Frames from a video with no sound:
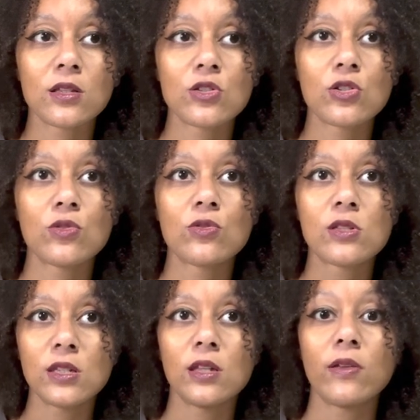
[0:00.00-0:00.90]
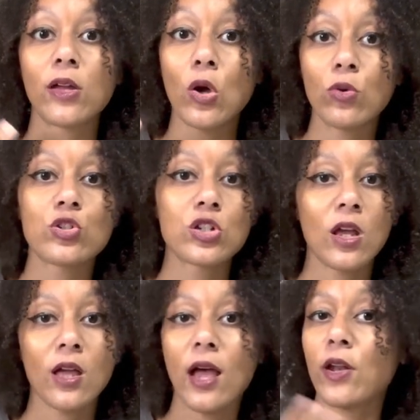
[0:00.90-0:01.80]
to see like, oh
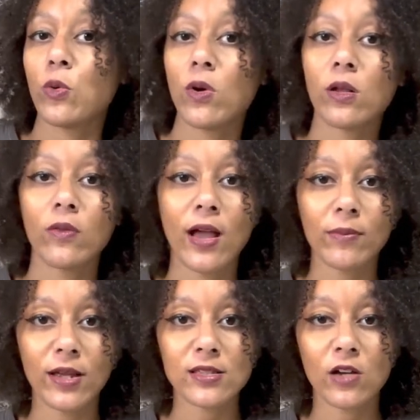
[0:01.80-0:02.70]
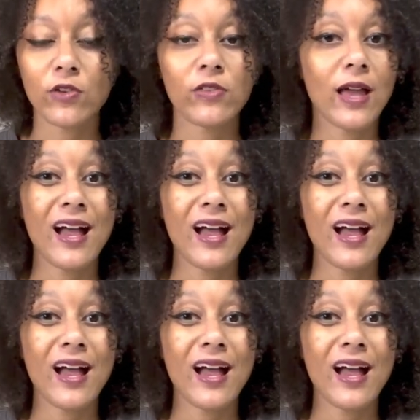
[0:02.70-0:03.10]
shit, I don't want to align myself with that.